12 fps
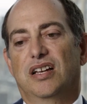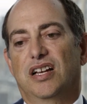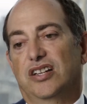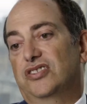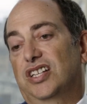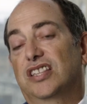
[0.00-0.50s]

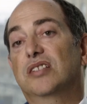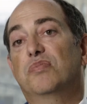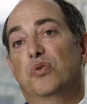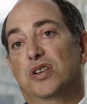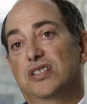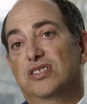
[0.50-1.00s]
understand the
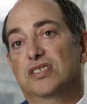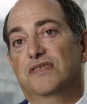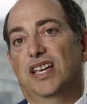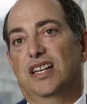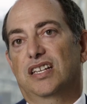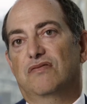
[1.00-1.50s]
importance of
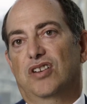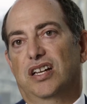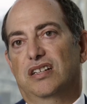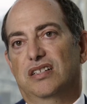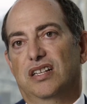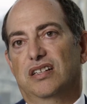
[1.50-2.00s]
getting it
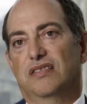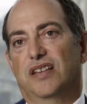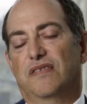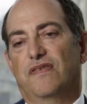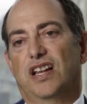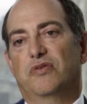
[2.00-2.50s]
right
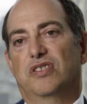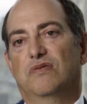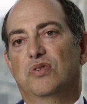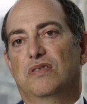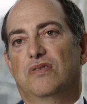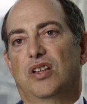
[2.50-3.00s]
and following the
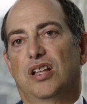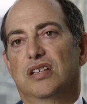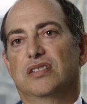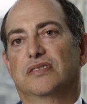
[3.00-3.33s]
rule of law.